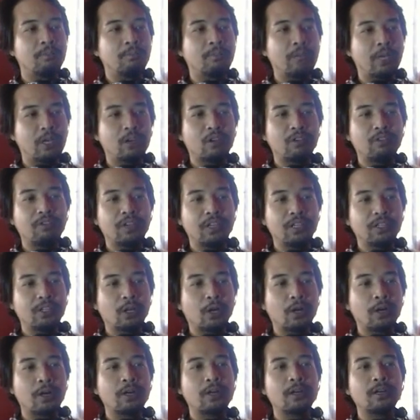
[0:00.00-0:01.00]
Beacon of
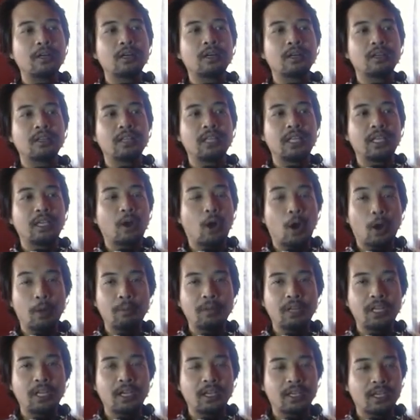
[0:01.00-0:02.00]
Ether, the
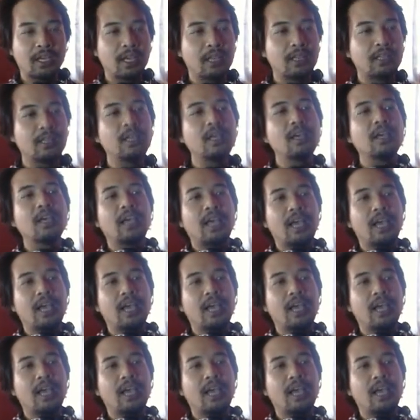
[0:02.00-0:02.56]
Harmony again,